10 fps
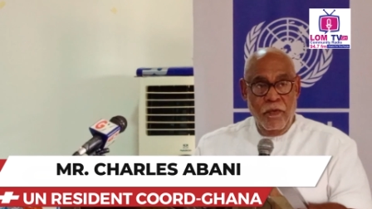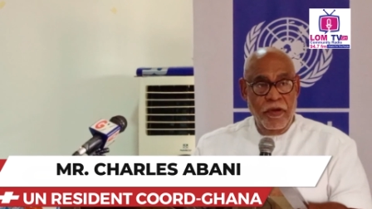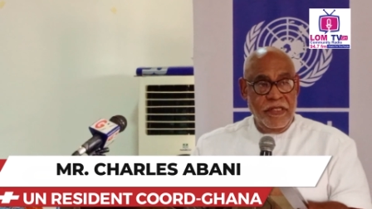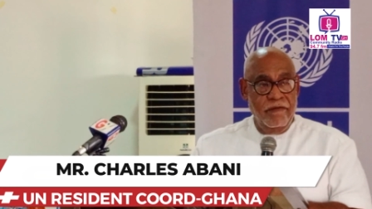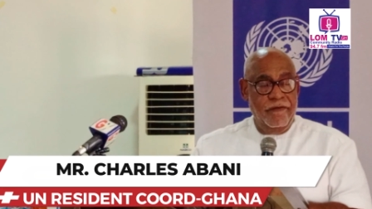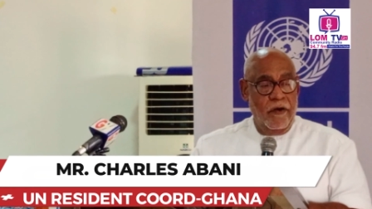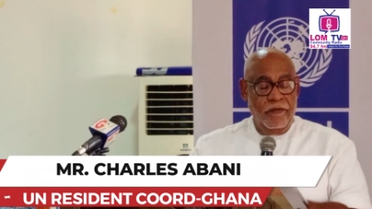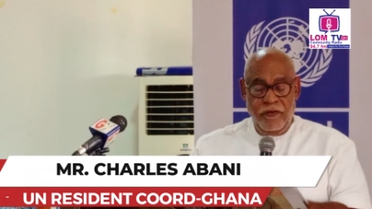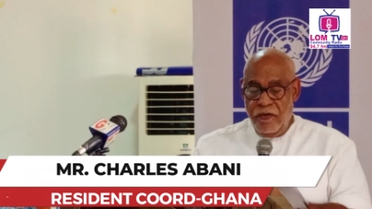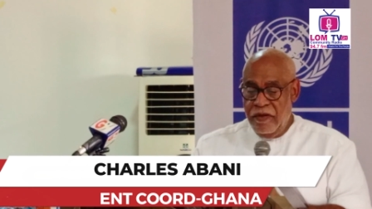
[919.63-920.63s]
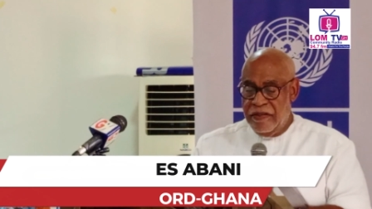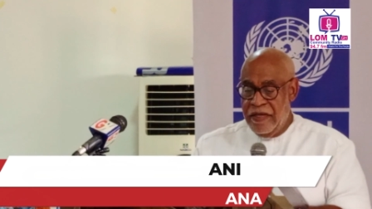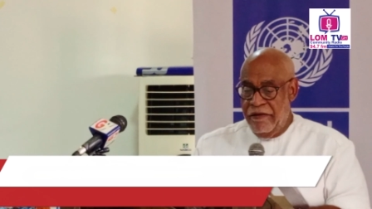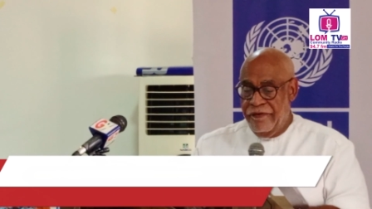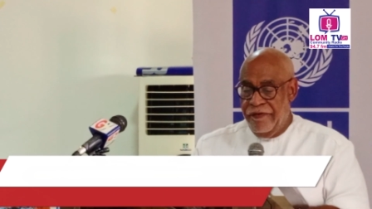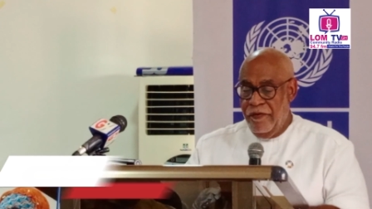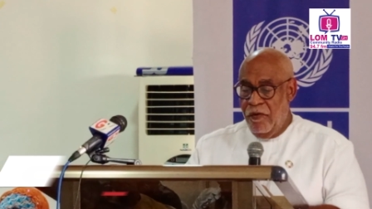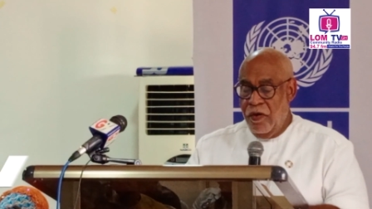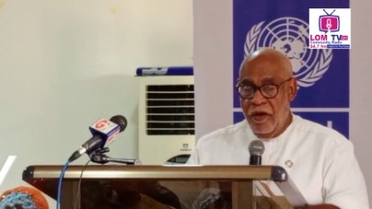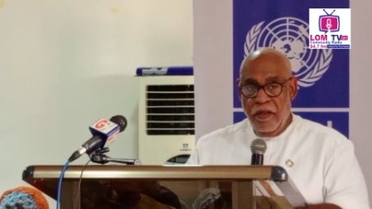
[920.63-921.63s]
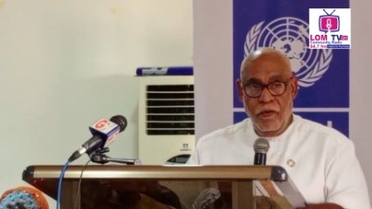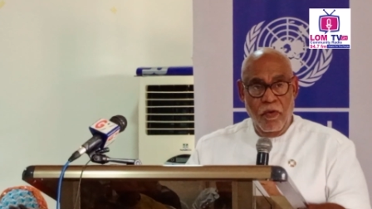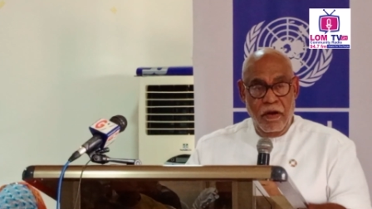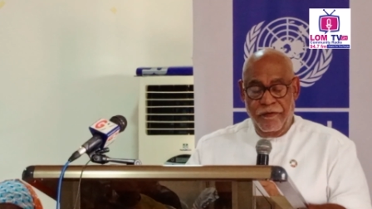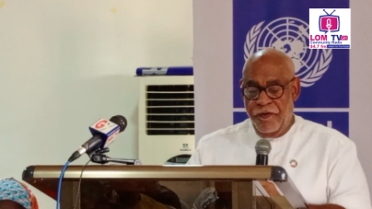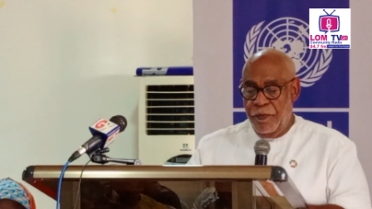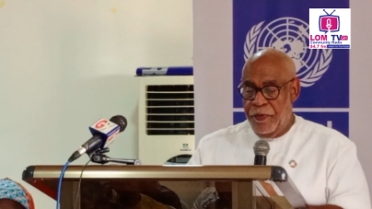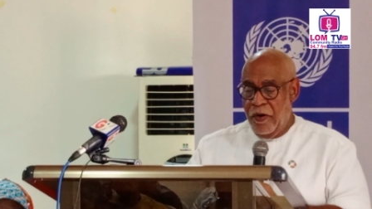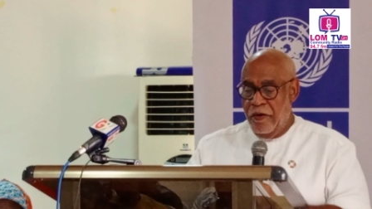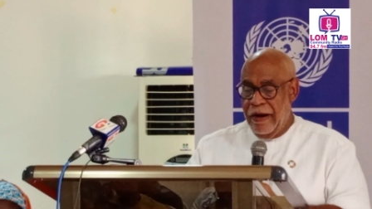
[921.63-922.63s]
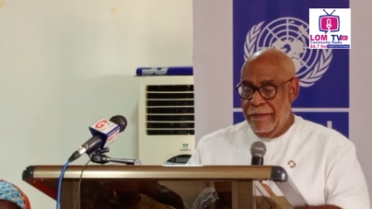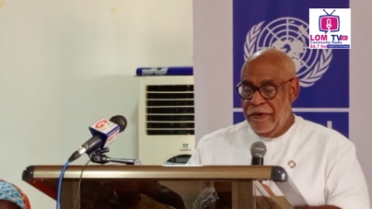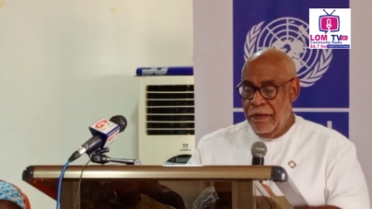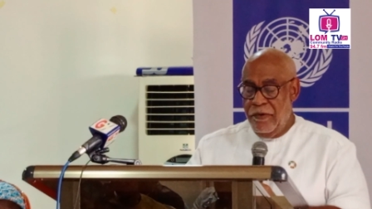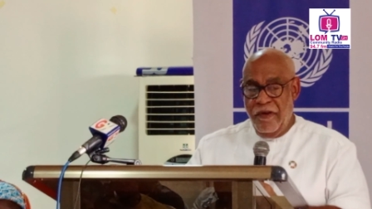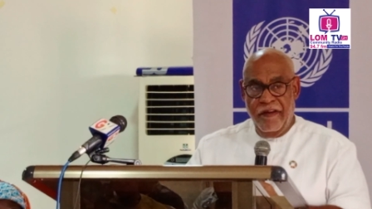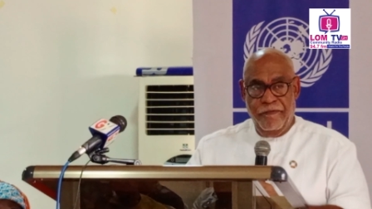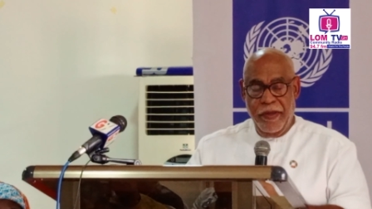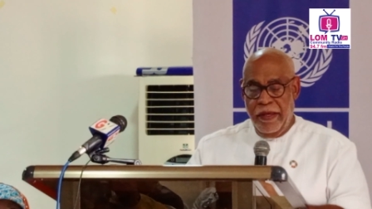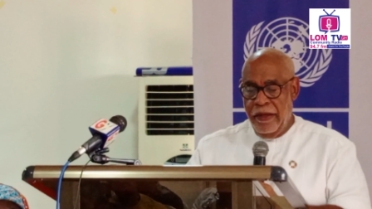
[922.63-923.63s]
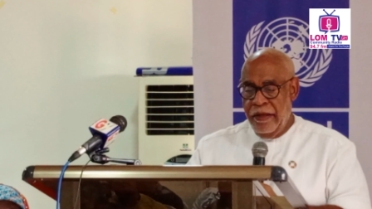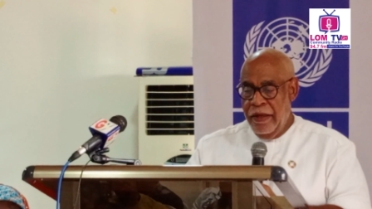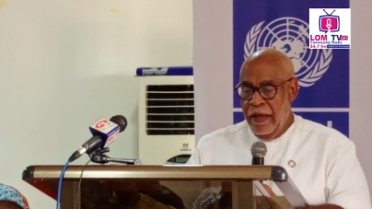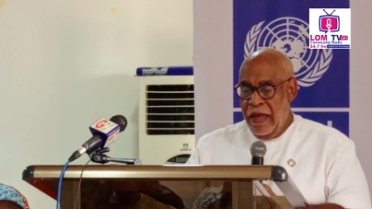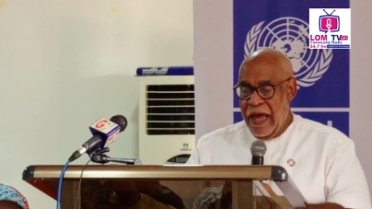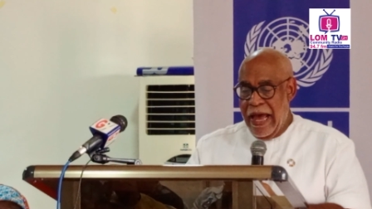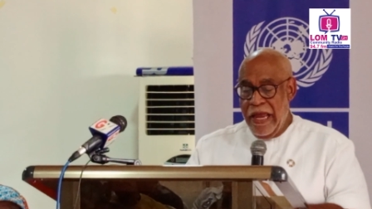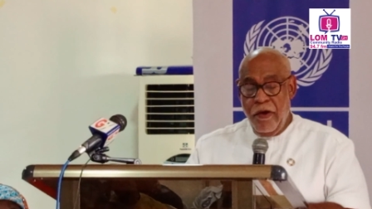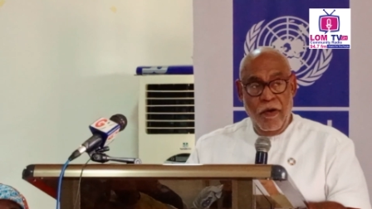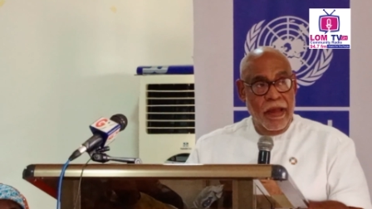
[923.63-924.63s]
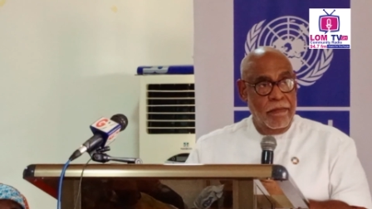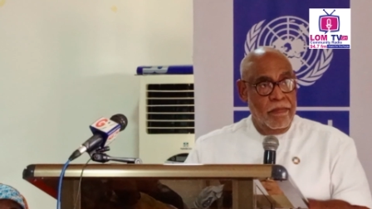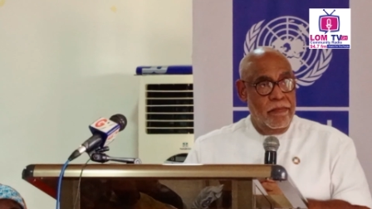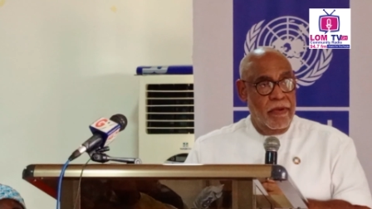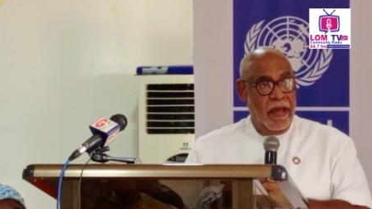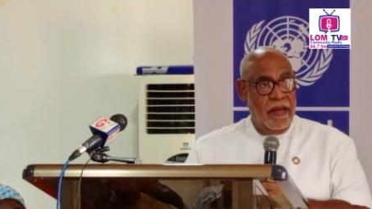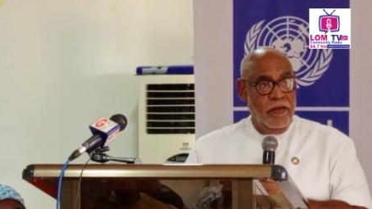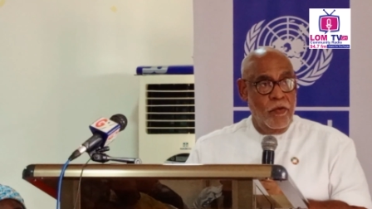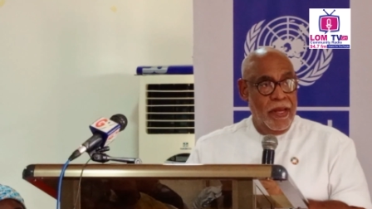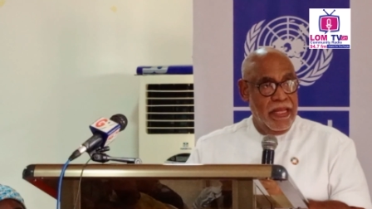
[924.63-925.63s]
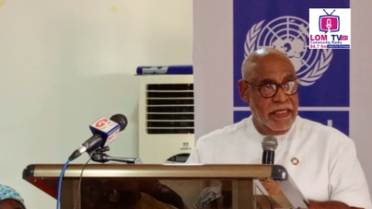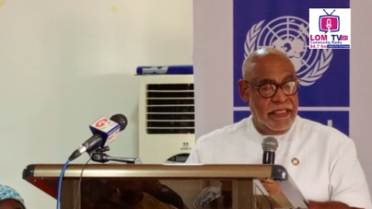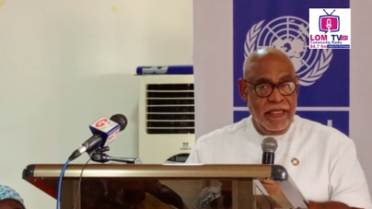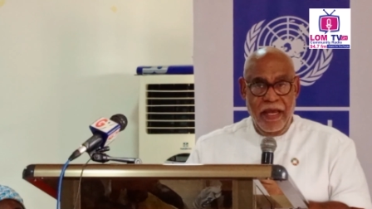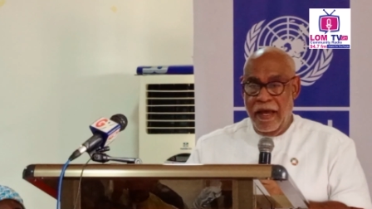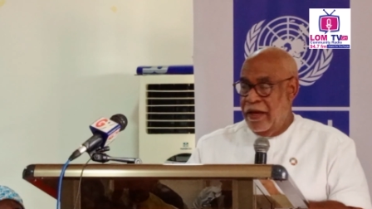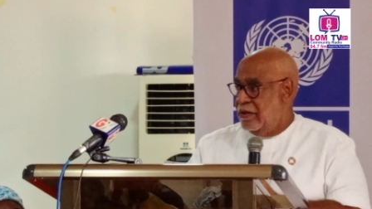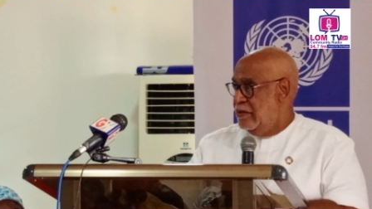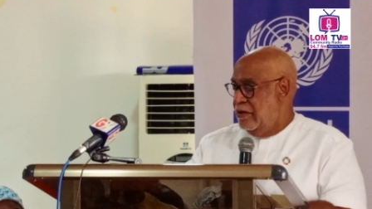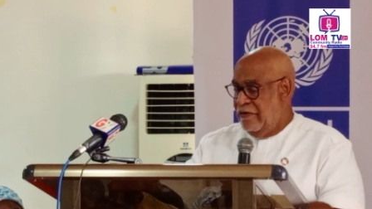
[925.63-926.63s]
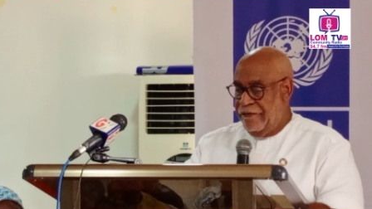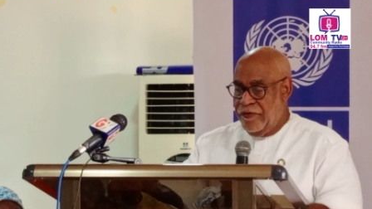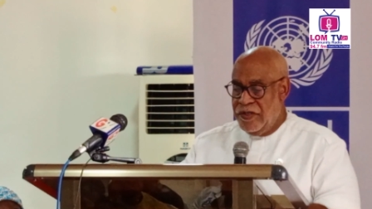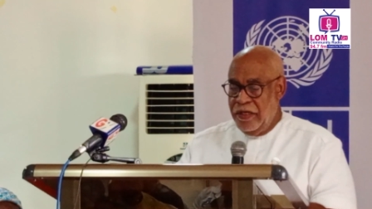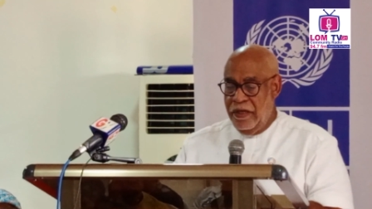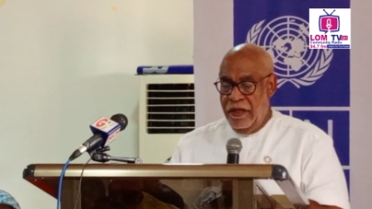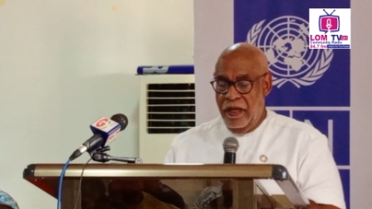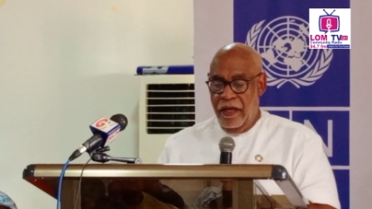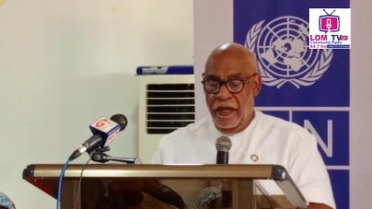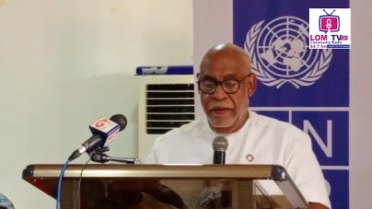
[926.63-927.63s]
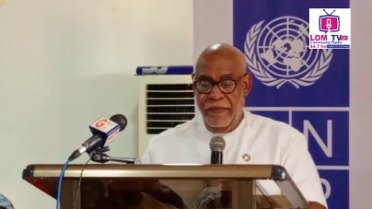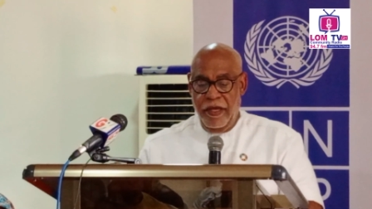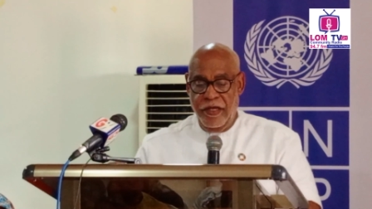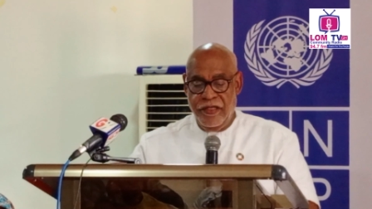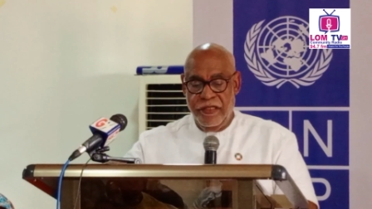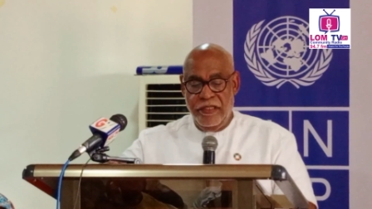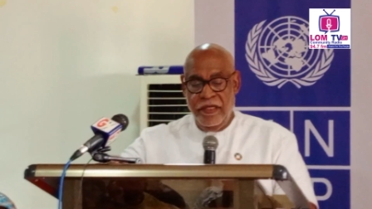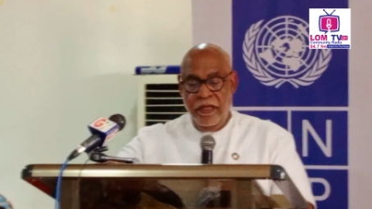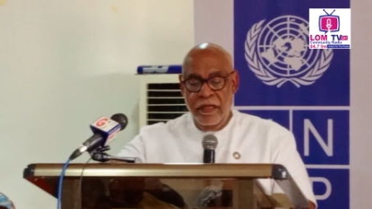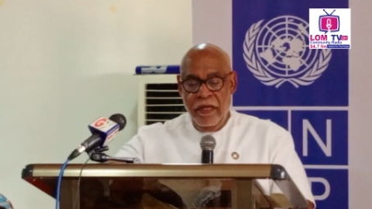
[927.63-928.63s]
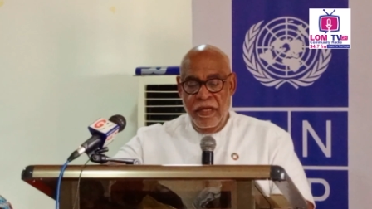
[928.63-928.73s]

which involves UNICEF, the World Food Program, WFP, IOM, and UNHCR, the Refugee Agency,